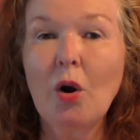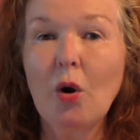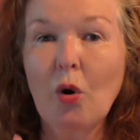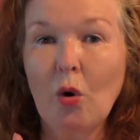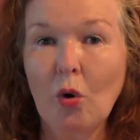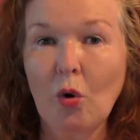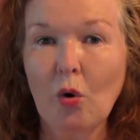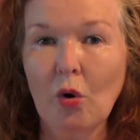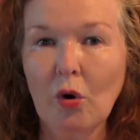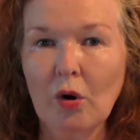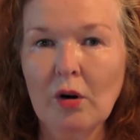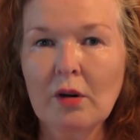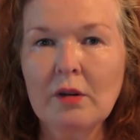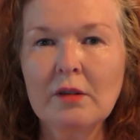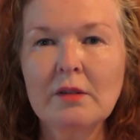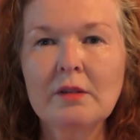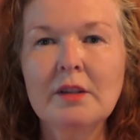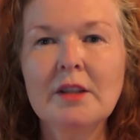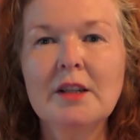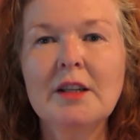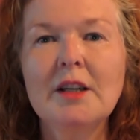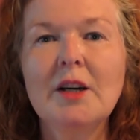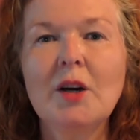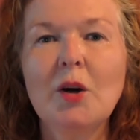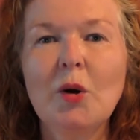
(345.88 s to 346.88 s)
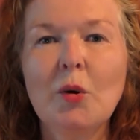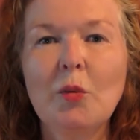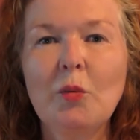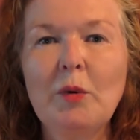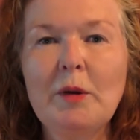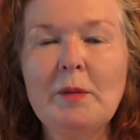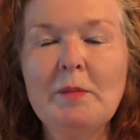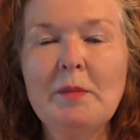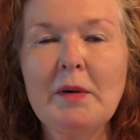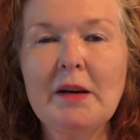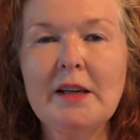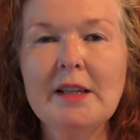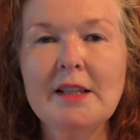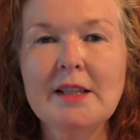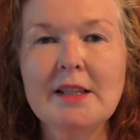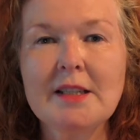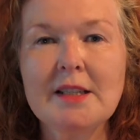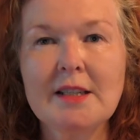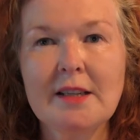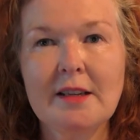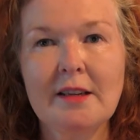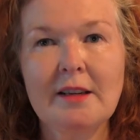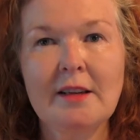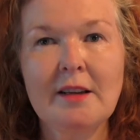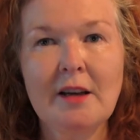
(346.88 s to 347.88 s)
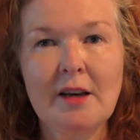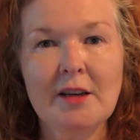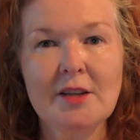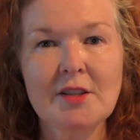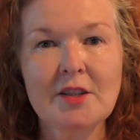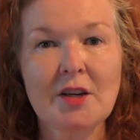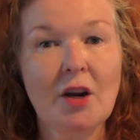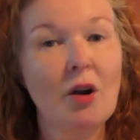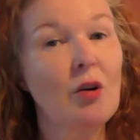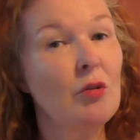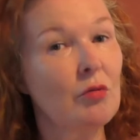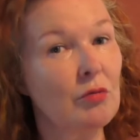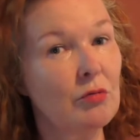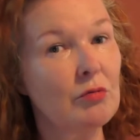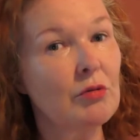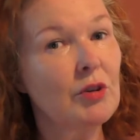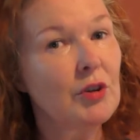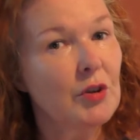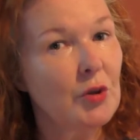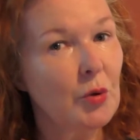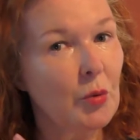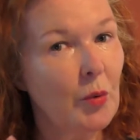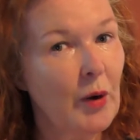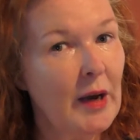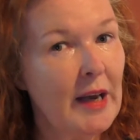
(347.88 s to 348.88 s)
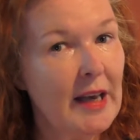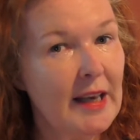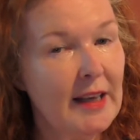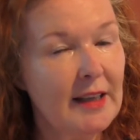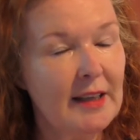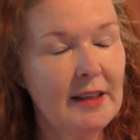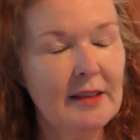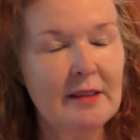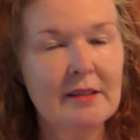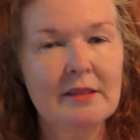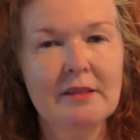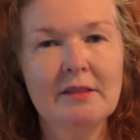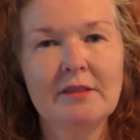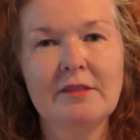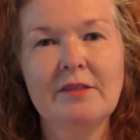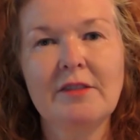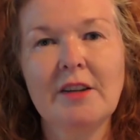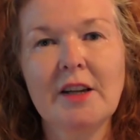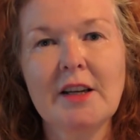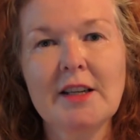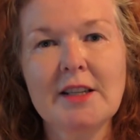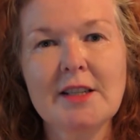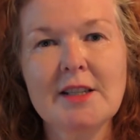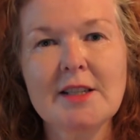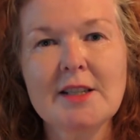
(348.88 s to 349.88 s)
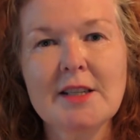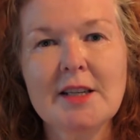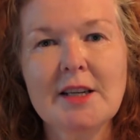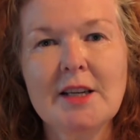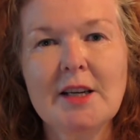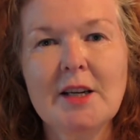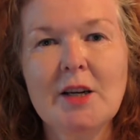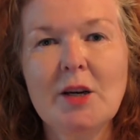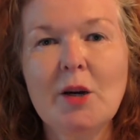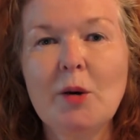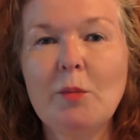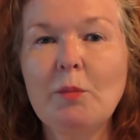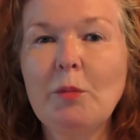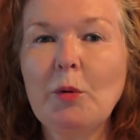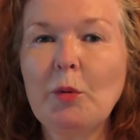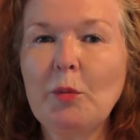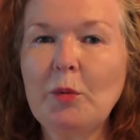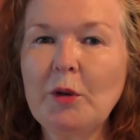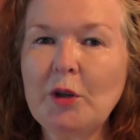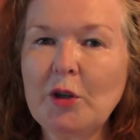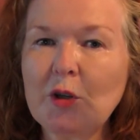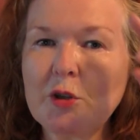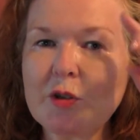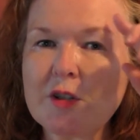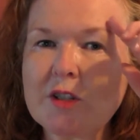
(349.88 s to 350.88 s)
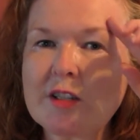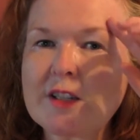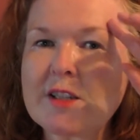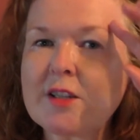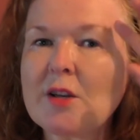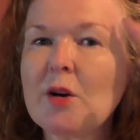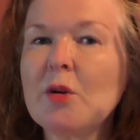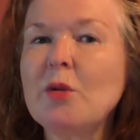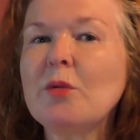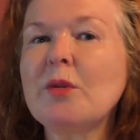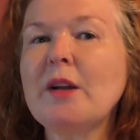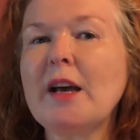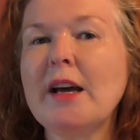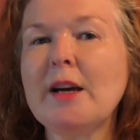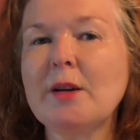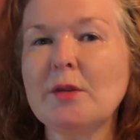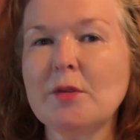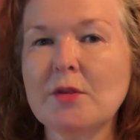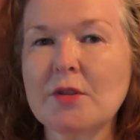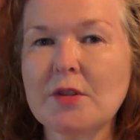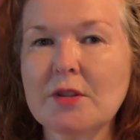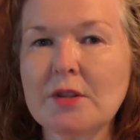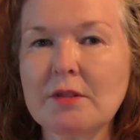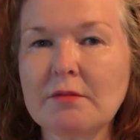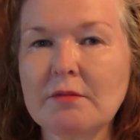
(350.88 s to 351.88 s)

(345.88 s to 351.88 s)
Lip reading: Or we might not run away, flight, but we could zone out.